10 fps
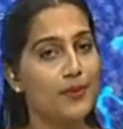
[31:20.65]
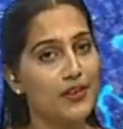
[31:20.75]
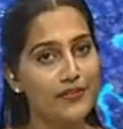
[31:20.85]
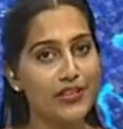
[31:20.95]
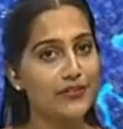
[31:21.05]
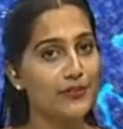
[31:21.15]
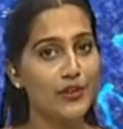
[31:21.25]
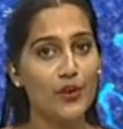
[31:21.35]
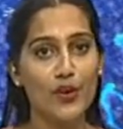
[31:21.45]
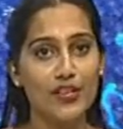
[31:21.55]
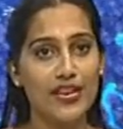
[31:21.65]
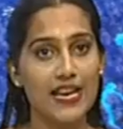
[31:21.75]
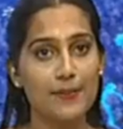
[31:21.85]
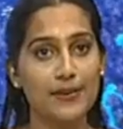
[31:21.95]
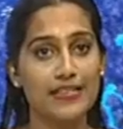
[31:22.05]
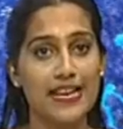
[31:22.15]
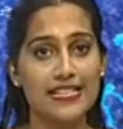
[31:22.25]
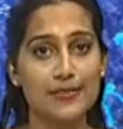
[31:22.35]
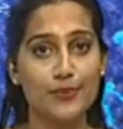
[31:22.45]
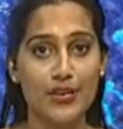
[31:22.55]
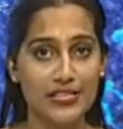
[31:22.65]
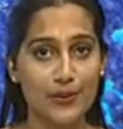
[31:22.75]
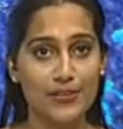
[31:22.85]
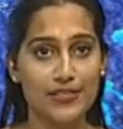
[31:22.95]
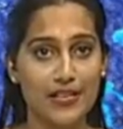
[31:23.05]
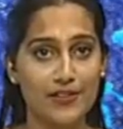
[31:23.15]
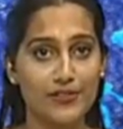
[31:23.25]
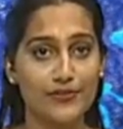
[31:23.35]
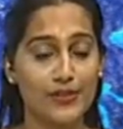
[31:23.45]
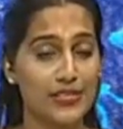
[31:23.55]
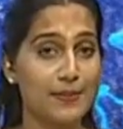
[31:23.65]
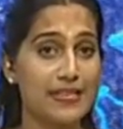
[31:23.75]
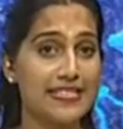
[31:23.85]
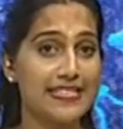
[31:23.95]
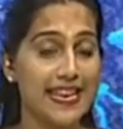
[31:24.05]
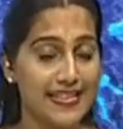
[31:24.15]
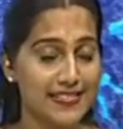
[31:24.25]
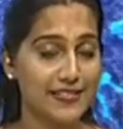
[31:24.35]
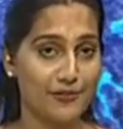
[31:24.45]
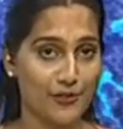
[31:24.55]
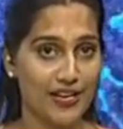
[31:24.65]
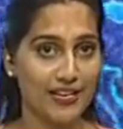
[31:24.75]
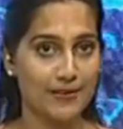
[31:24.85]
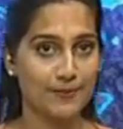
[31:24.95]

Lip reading: perfect for your holiday, but let's brace ourselves for some intensive rain.